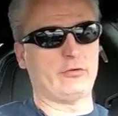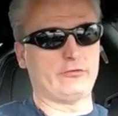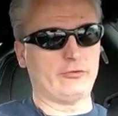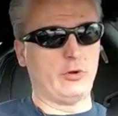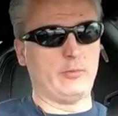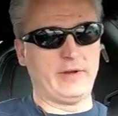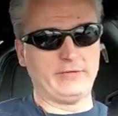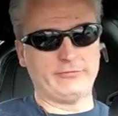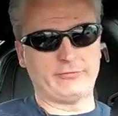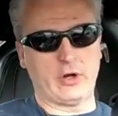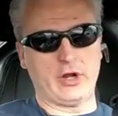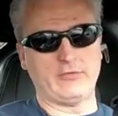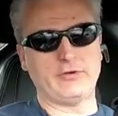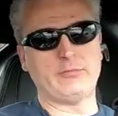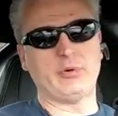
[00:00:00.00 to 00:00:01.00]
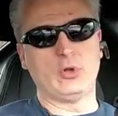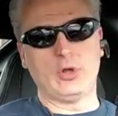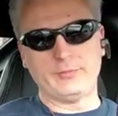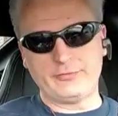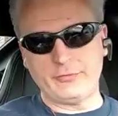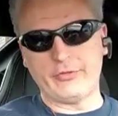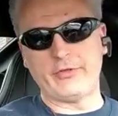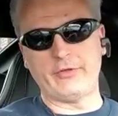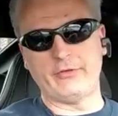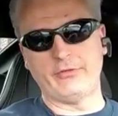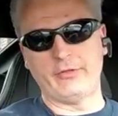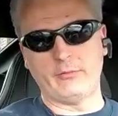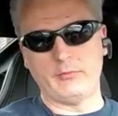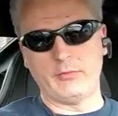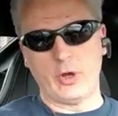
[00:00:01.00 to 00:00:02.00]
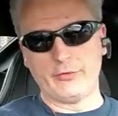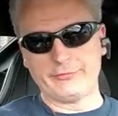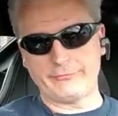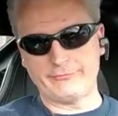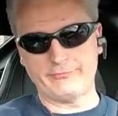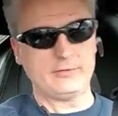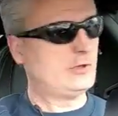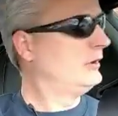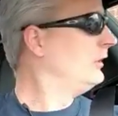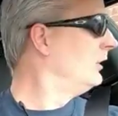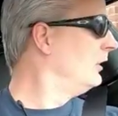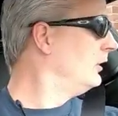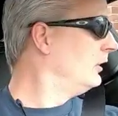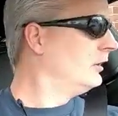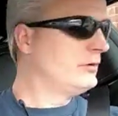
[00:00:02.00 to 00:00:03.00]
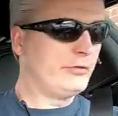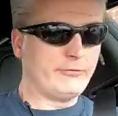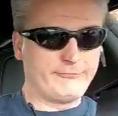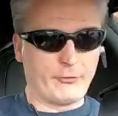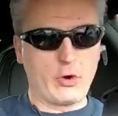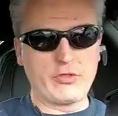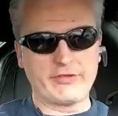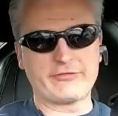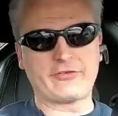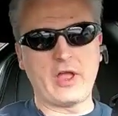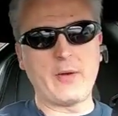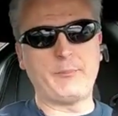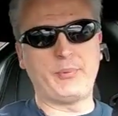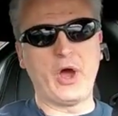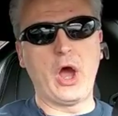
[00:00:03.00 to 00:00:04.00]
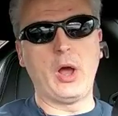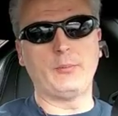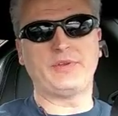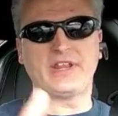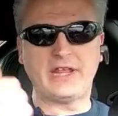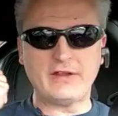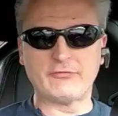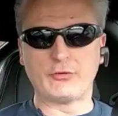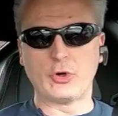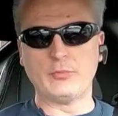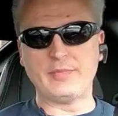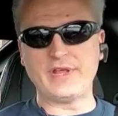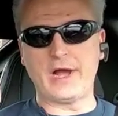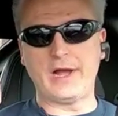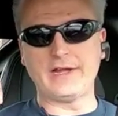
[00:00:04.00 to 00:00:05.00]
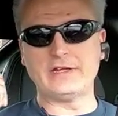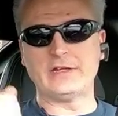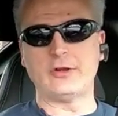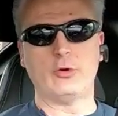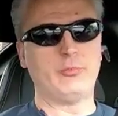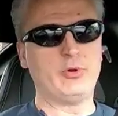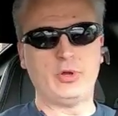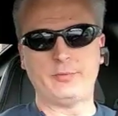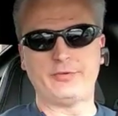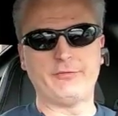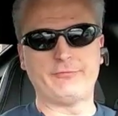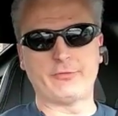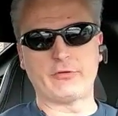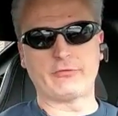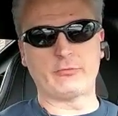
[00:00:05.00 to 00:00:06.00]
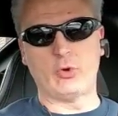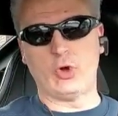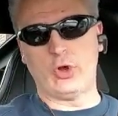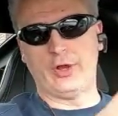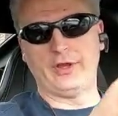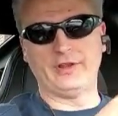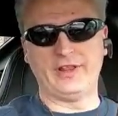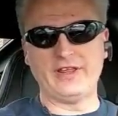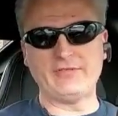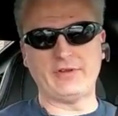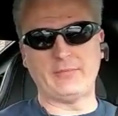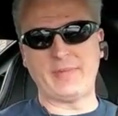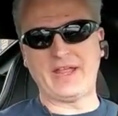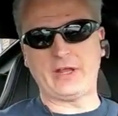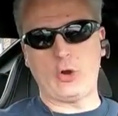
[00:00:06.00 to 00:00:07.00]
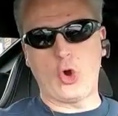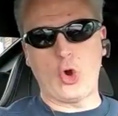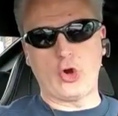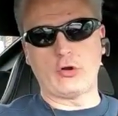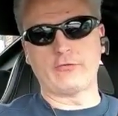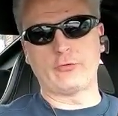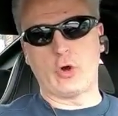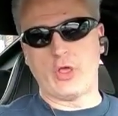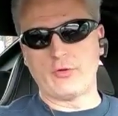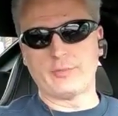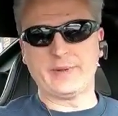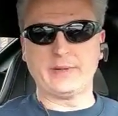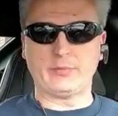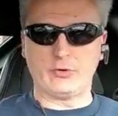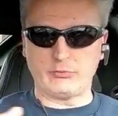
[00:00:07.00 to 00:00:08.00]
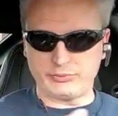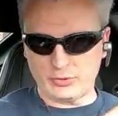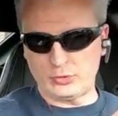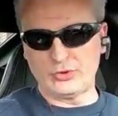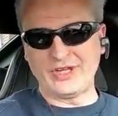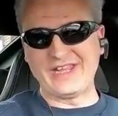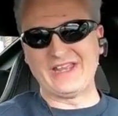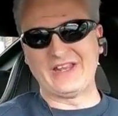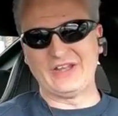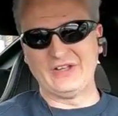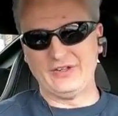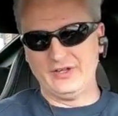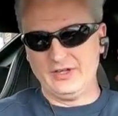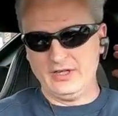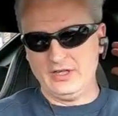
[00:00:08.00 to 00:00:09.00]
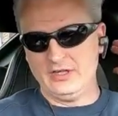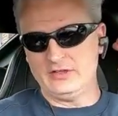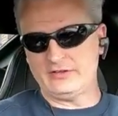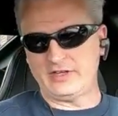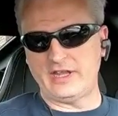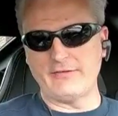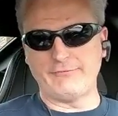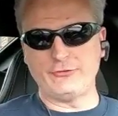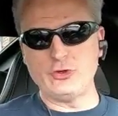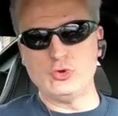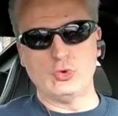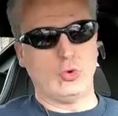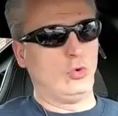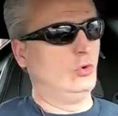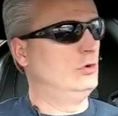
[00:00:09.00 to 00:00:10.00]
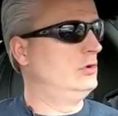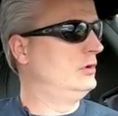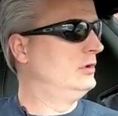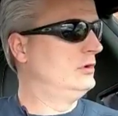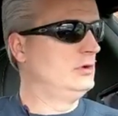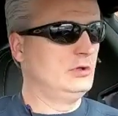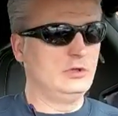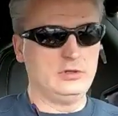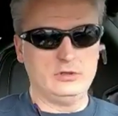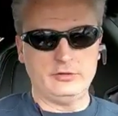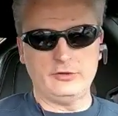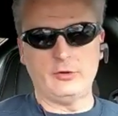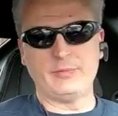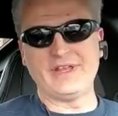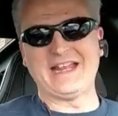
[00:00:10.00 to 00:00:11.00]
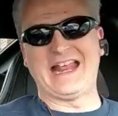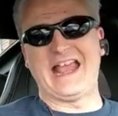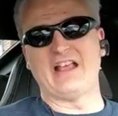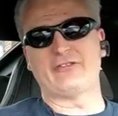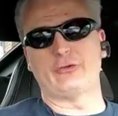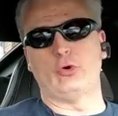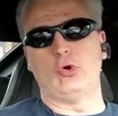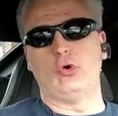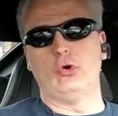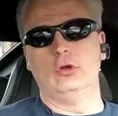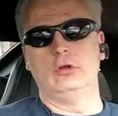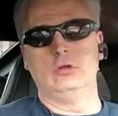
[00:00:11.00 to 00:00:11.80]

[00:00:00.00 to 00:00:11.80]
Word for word: and there's nobody in front of you, pull up to the, the most, the furthest up pump to give room behind you. Don't pull up to the first one and leave it and make it harder for other people to pull in to get fuel. Don't be an asshole